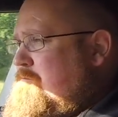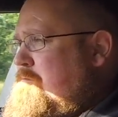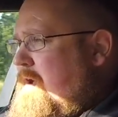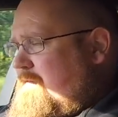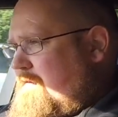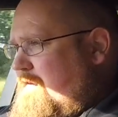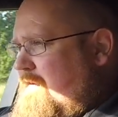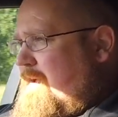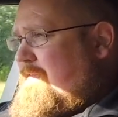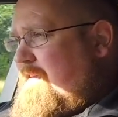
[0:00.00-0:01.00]
But,
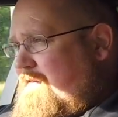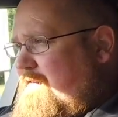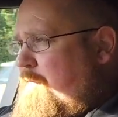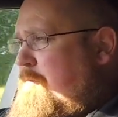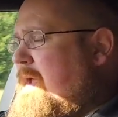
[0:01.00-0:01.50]
and this is a big